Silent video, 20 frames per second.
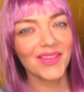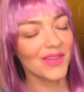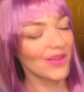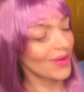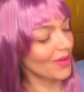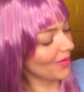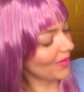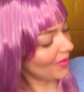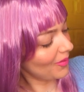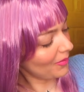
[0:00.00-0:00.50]

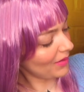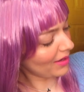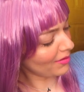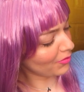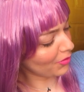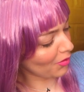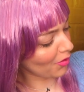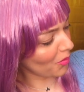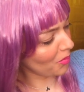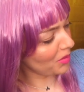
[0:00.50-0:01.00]
So we
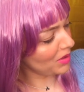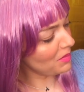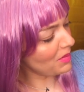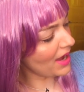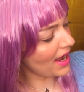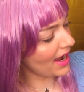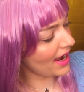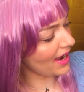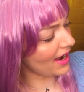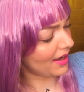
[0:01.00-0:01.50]
have Grumpy
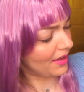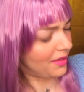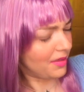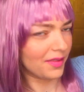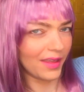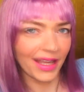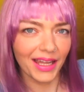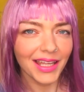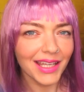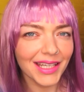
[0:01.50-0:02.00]
Bear,
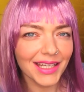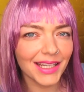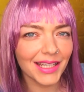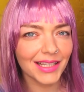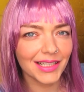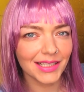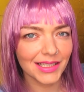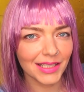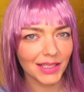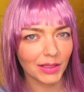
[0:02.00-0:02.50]
I
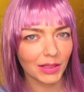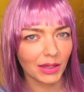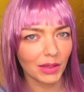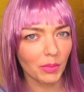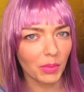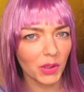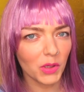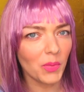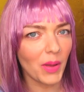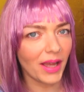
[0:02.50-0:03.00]
think.
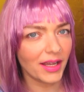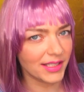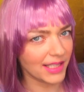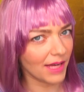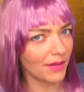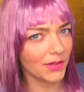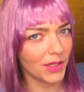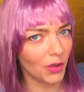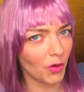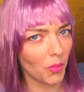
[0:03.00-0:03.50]
The blue bear is
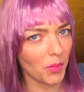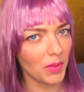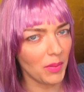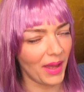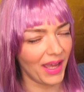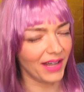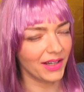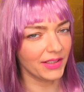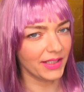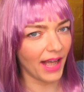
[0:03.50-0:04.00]
definitely Grumpy
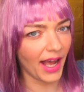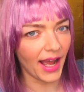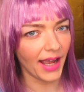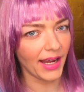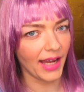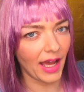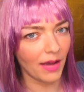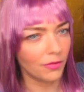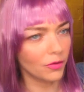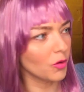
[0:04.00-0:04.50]
Bear because
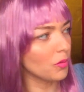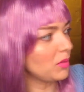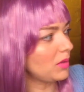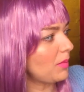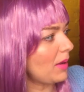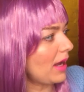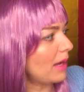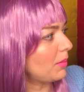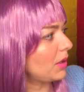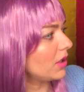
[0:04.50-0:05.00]
I have
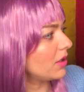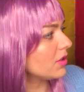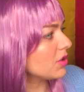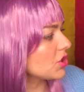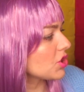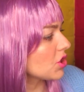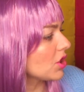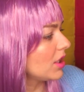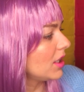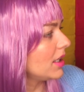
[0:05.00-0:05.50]
Grumpy Bear
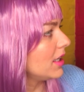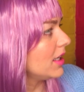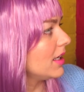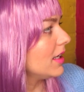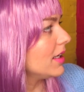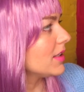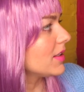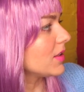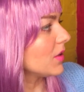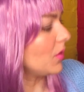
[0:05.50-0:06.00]
plush.
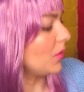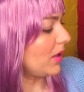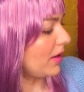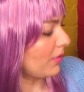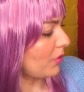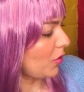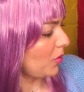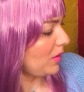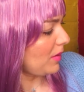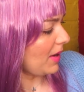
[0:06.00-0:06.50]
So we
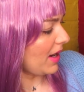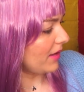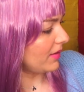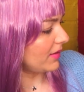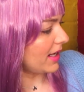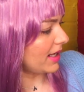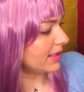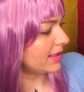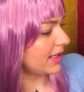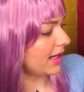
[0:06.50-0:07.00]
have Grumpy Bear
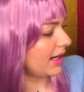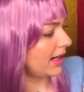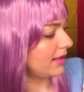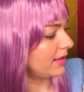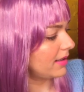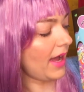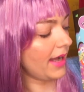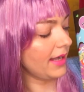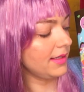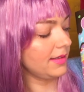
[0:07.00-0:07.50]
on that
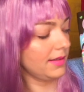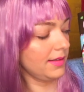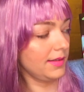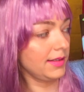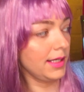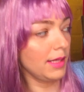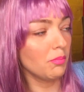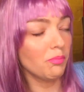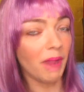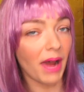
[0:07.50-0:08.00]
side. That is the
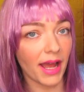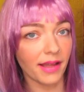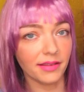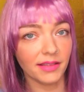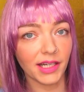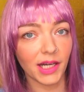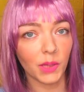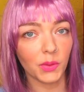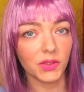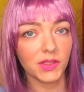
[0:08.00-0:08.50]
same
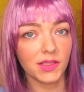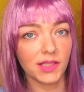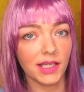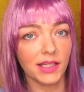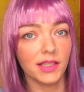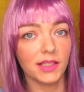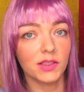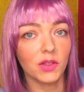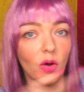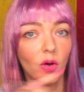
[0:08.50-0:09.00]
pattern that I was
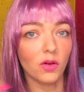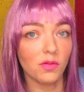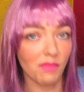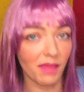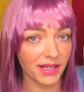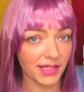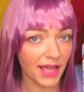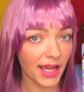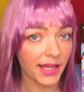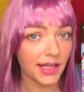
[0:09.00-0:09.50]
saying is on
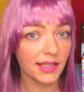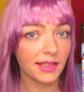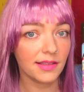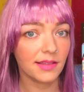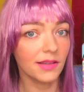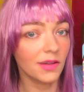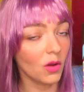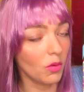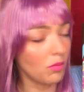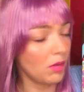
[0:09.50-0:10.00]
my
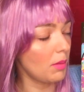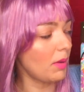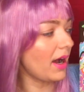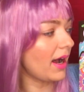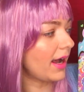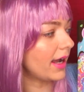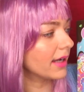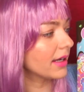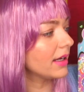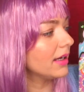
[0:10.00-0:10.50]
tights and on my
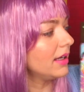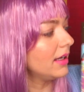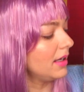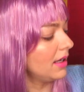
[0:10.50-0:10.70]
bag.